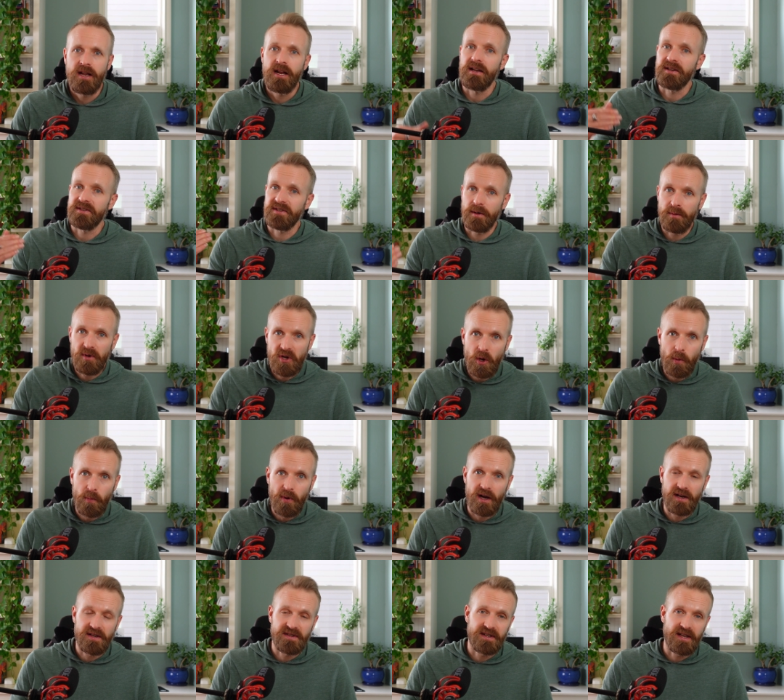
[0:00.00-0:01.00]
Now, some of you are
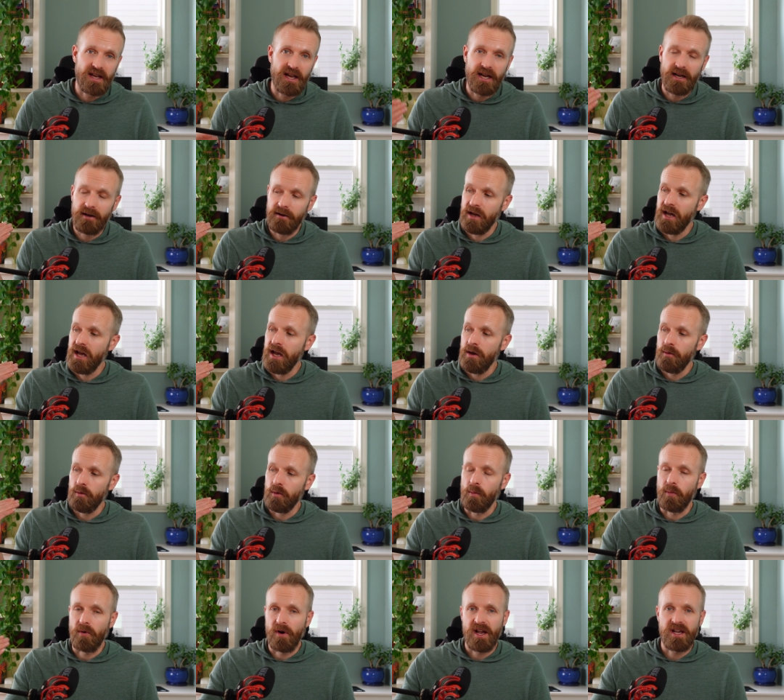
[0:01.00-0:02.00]
probably saying,
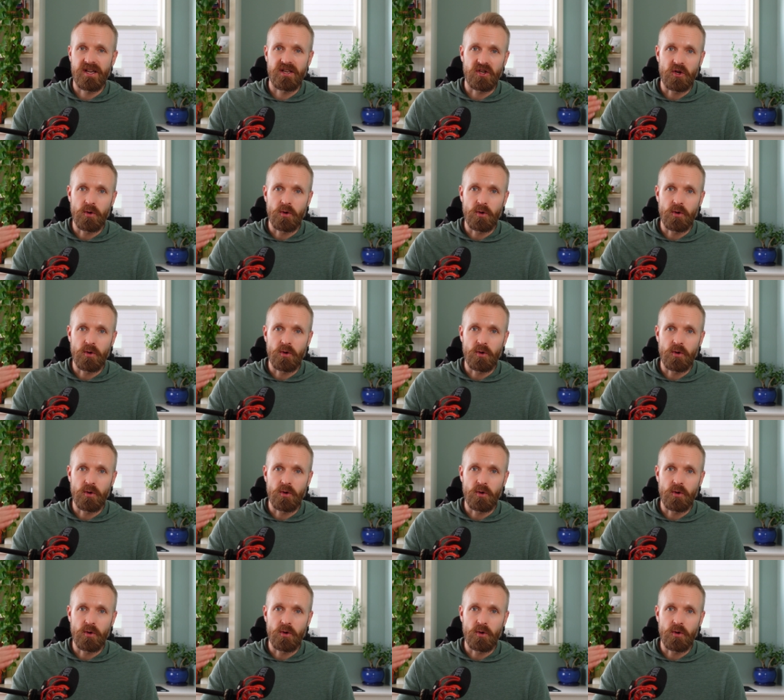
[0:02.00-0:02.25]
well, Brian,